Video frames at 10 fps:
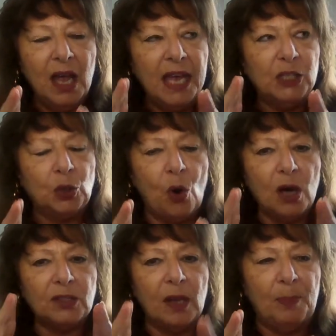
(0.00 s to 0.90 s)
He
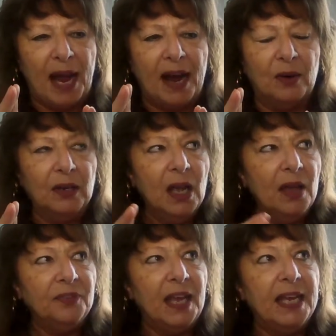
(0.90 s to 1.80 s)
talks about
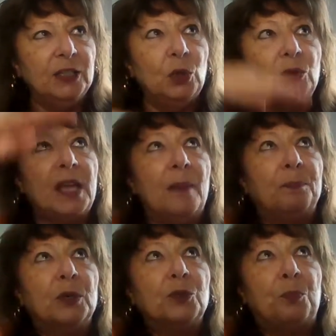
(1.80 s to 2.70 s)
the Hindu
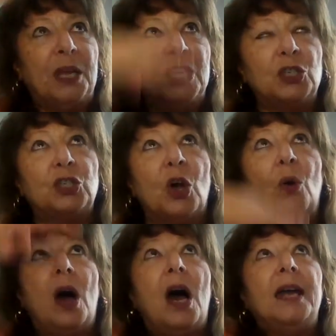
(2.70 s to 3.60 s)
temples being
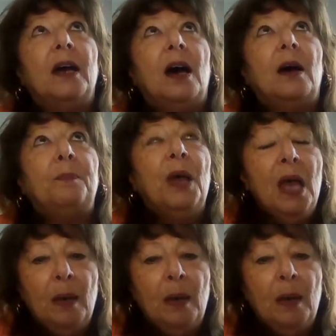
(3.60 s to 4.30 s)
so high up